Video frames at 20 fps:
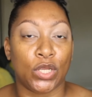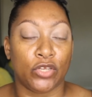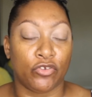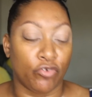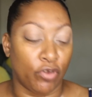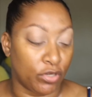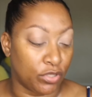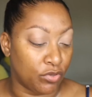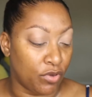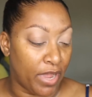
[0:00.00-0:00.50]

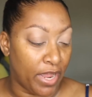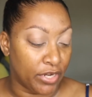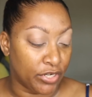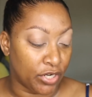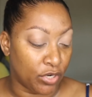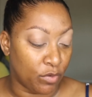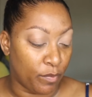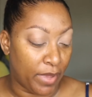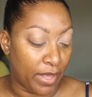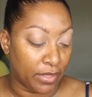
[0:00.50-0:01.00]
drugstore
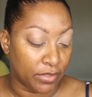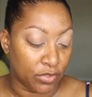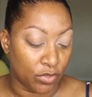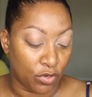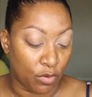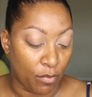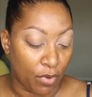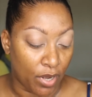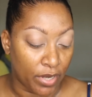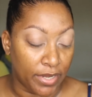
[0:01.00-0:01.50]
eyeshadow palettes on
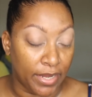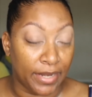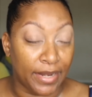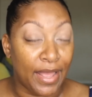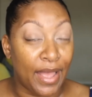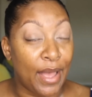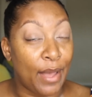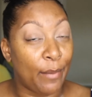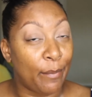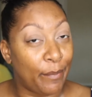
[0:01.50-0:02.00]
the market,
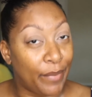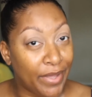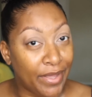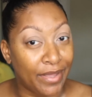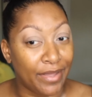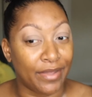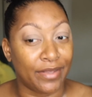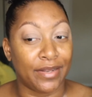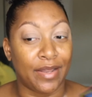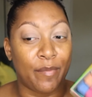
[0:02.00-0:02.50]

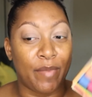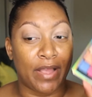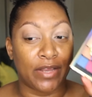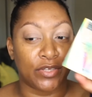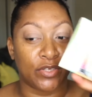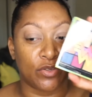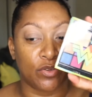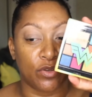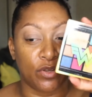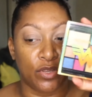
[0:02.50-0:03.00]
but I'm
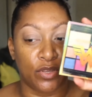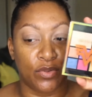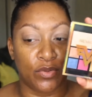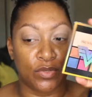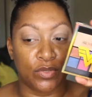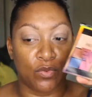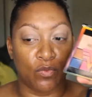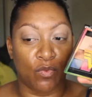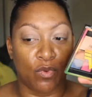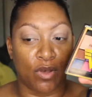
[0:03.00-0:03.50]
actually going to
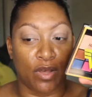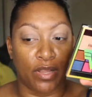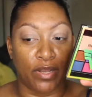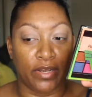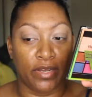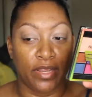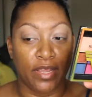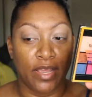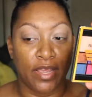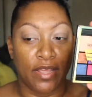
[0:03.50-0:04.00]
use
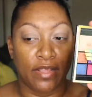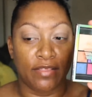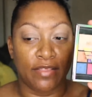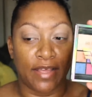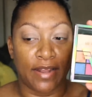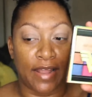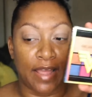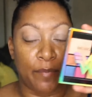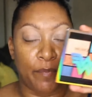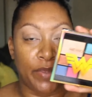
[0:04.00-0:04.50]
one
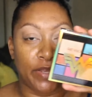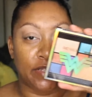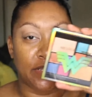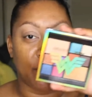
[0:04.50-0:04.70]
that I picked